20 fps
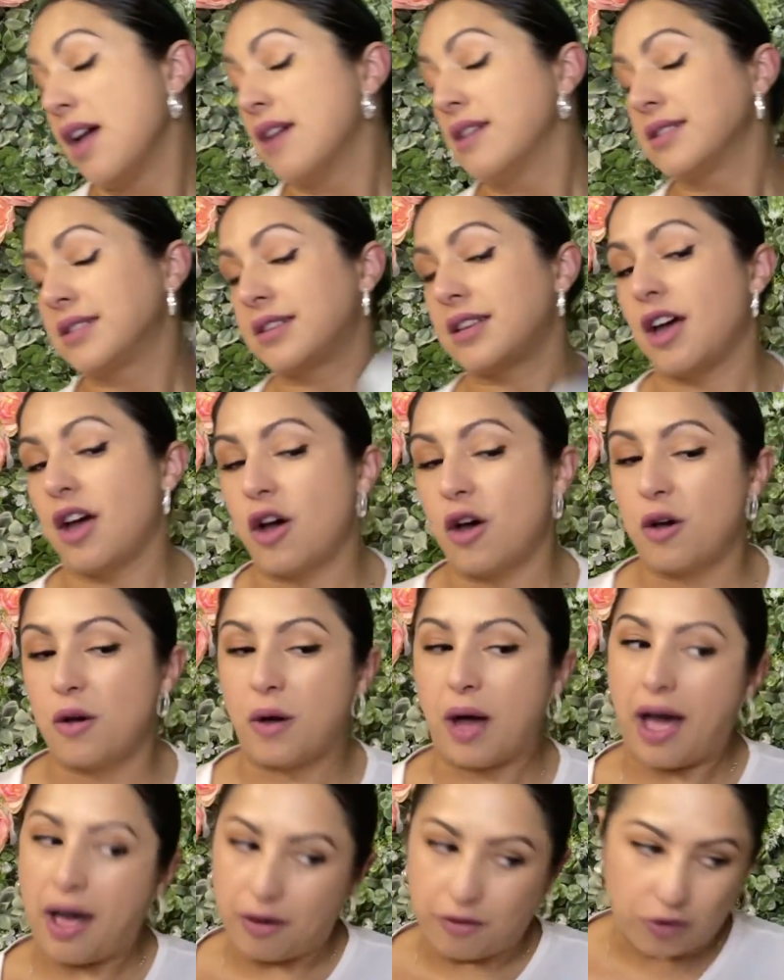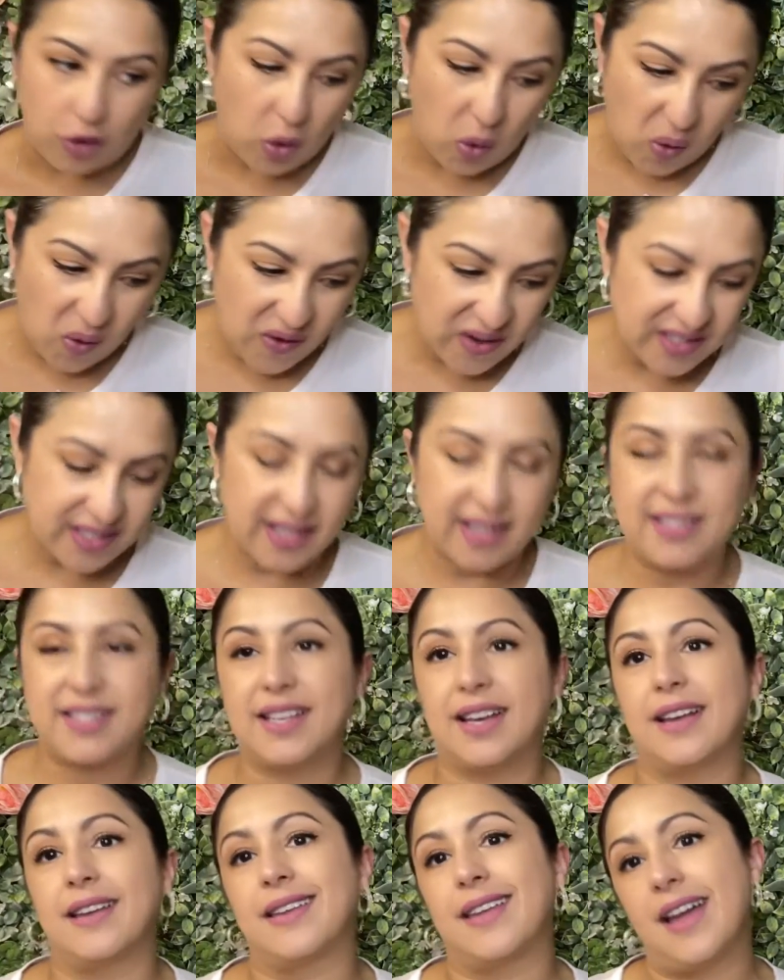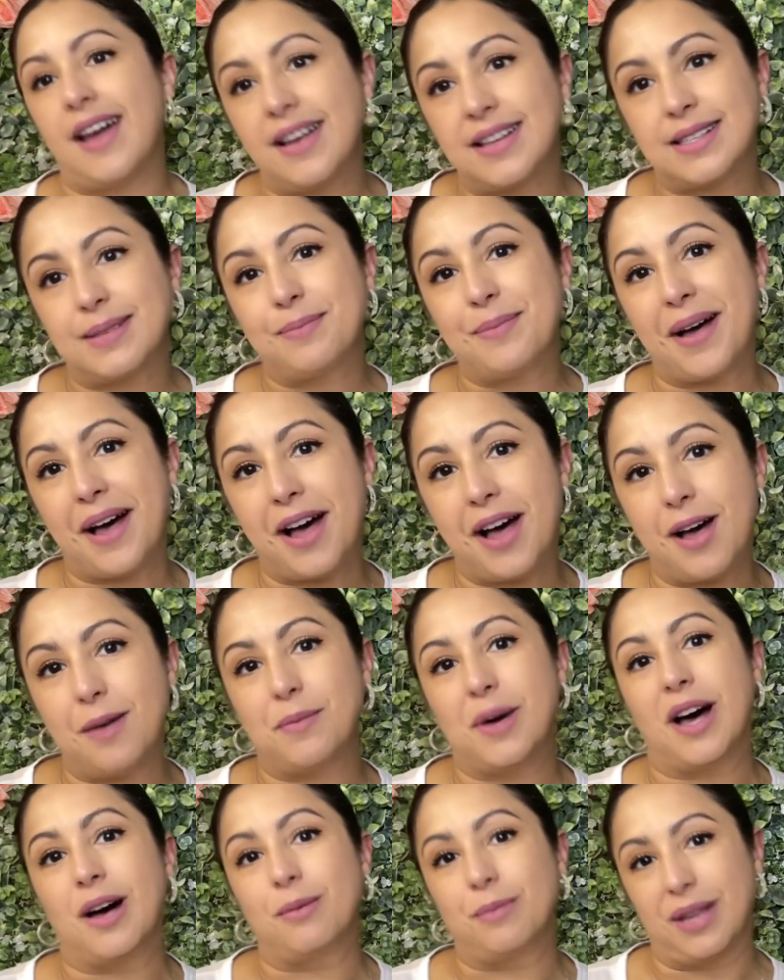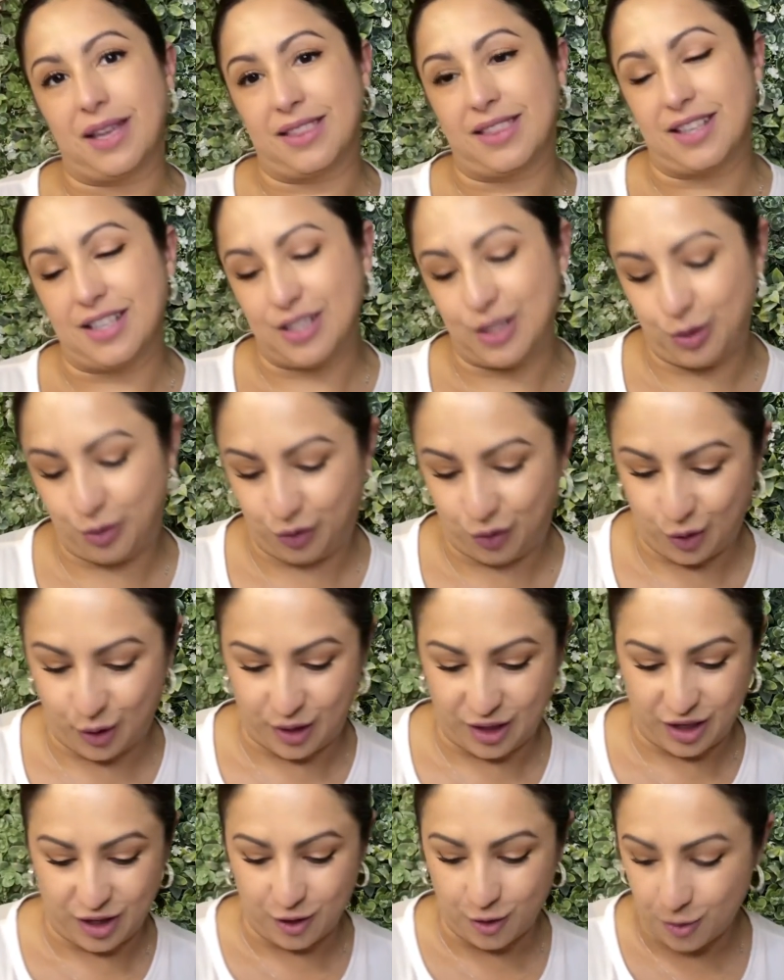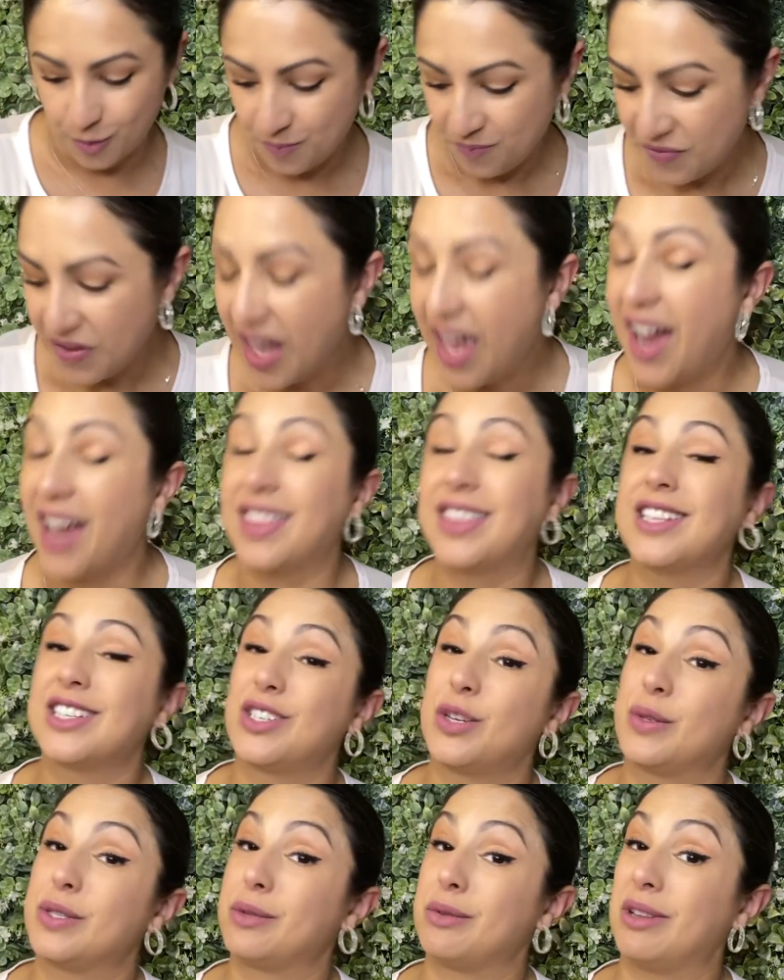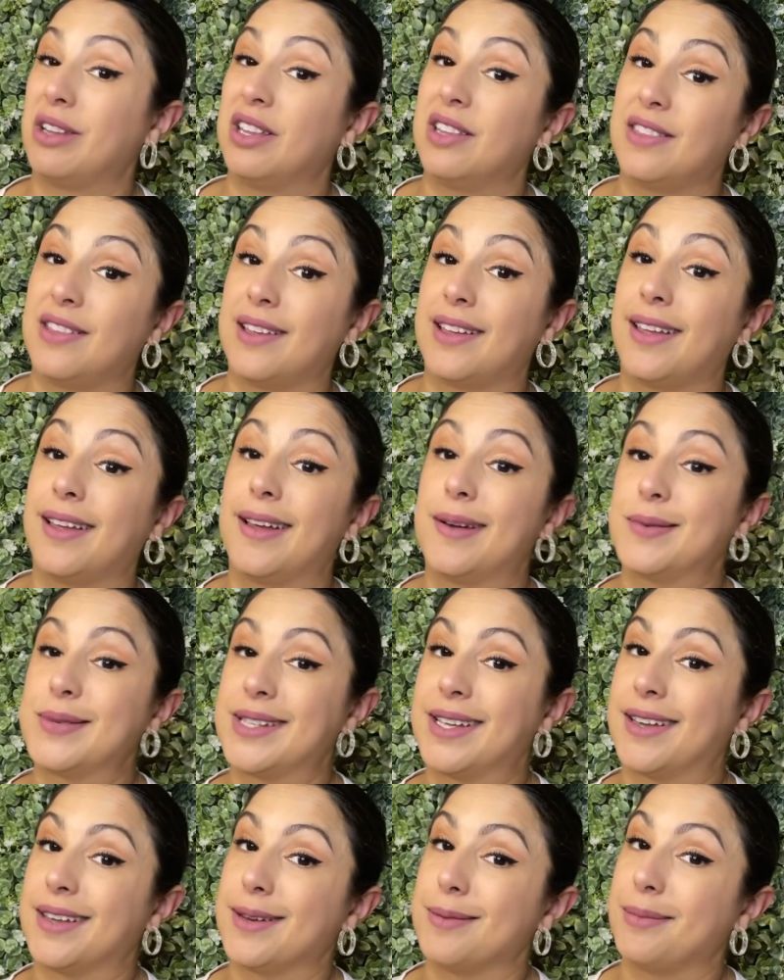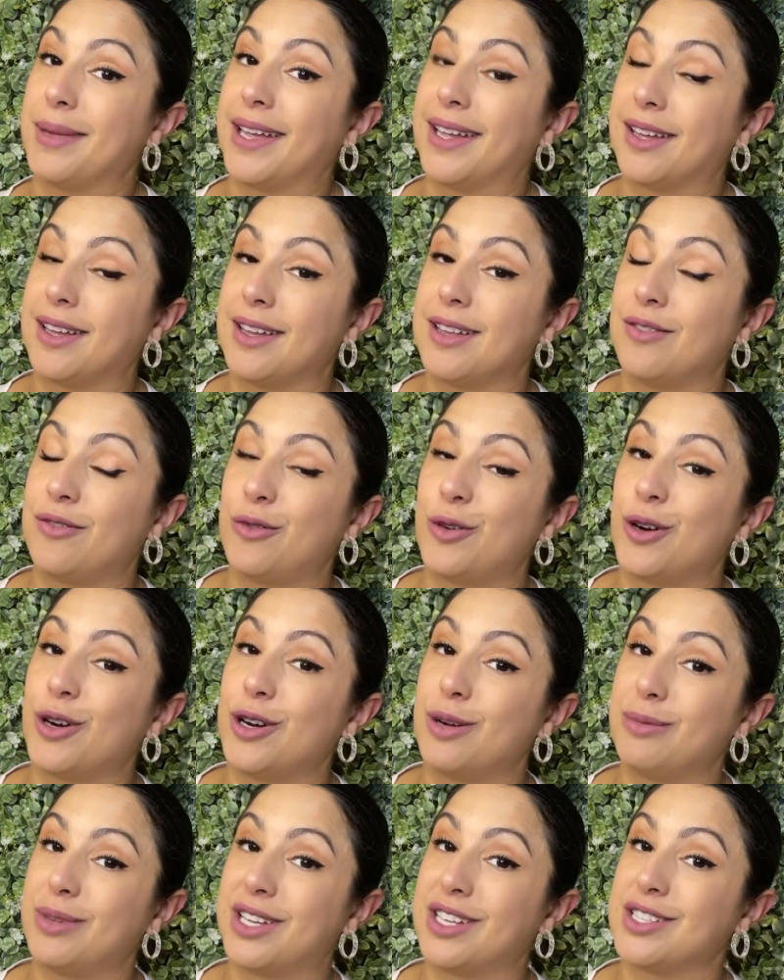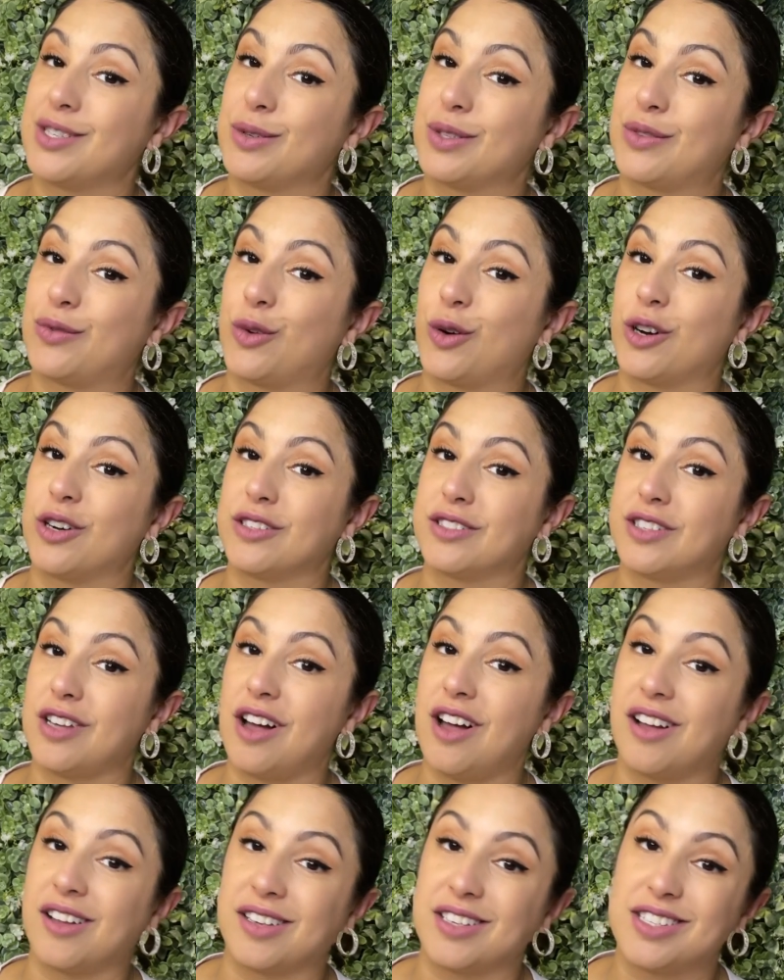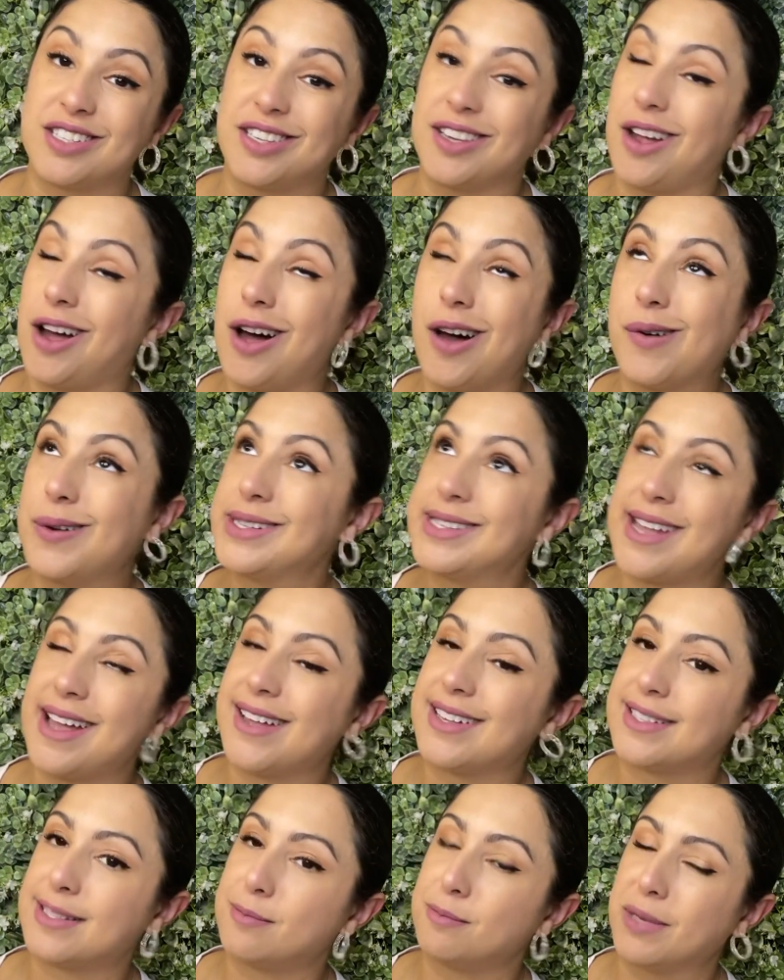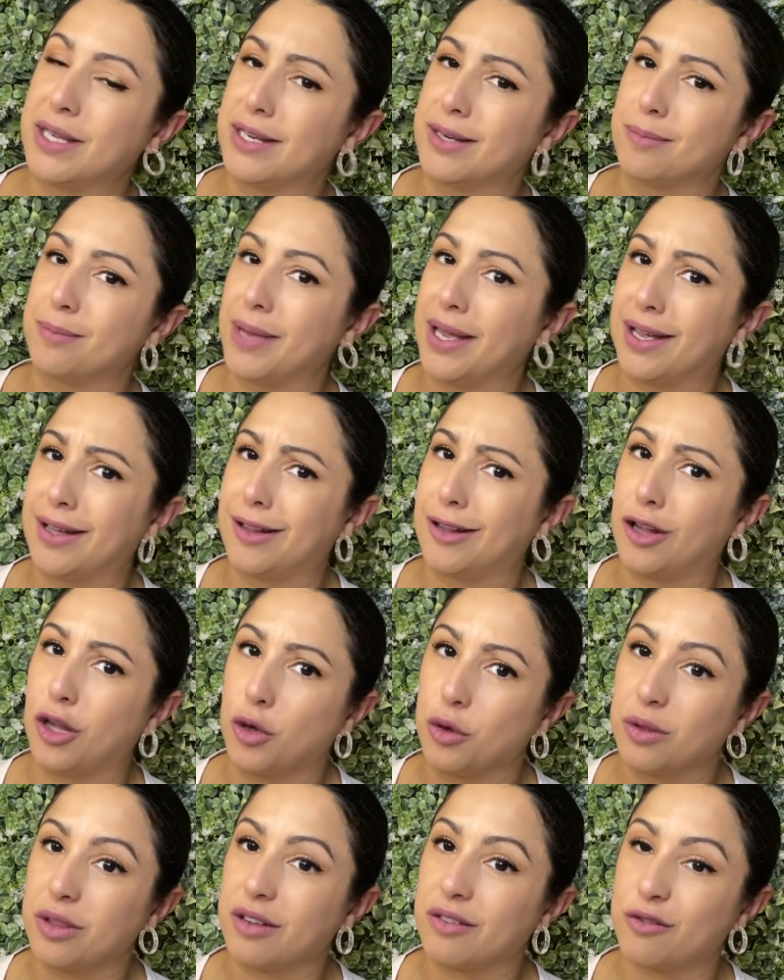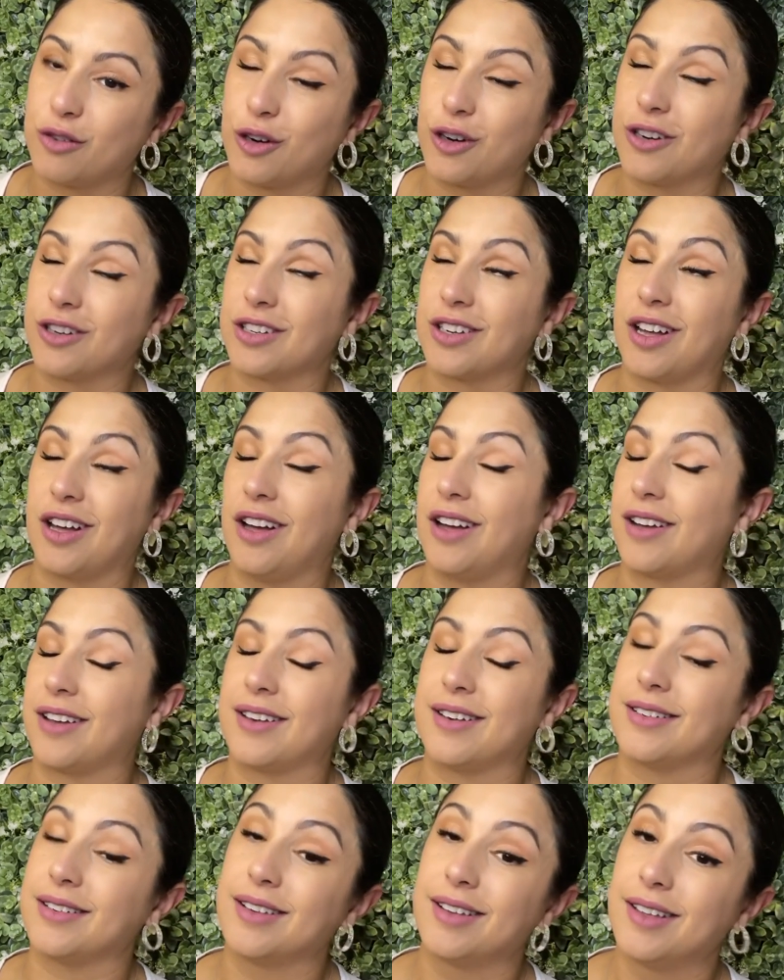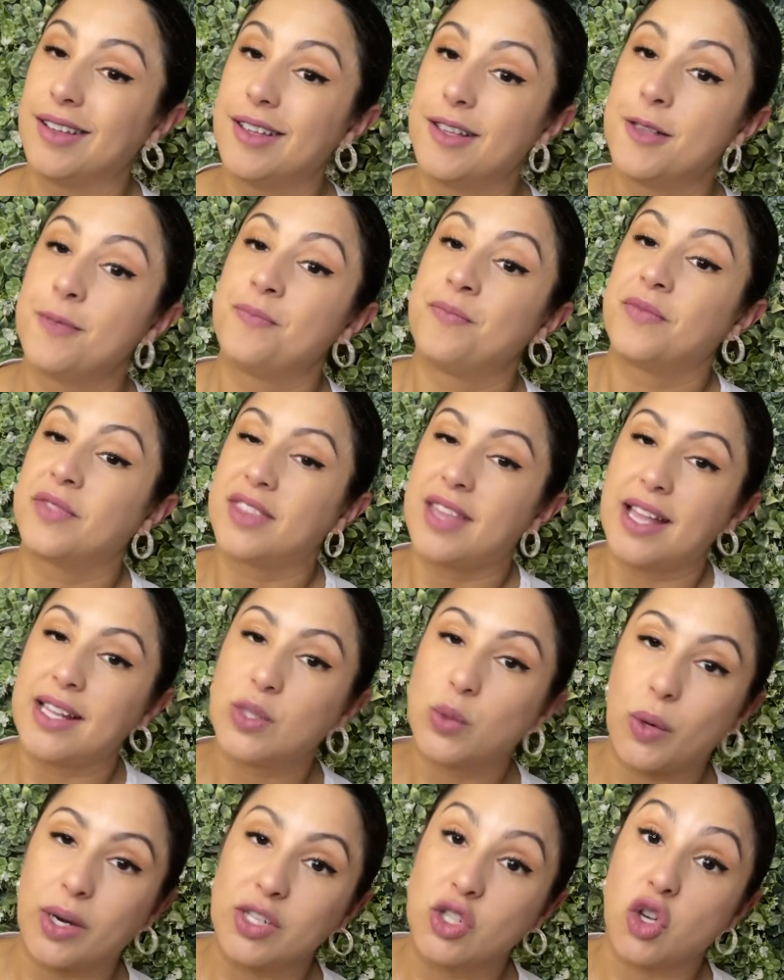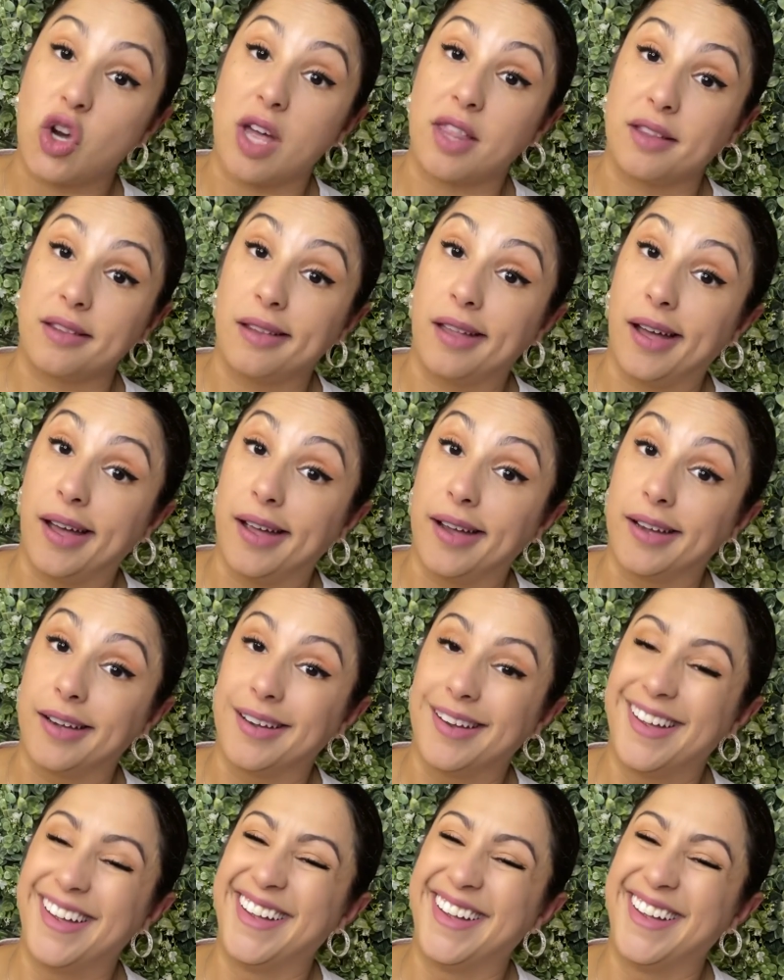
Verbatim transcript: So, of course, I said, Yes, mom, I'll make this for you. I think she was really thinking I was going to make it for her because it was for her dog, and she always asks me to make clothing for her dog. And that's where I draw the line.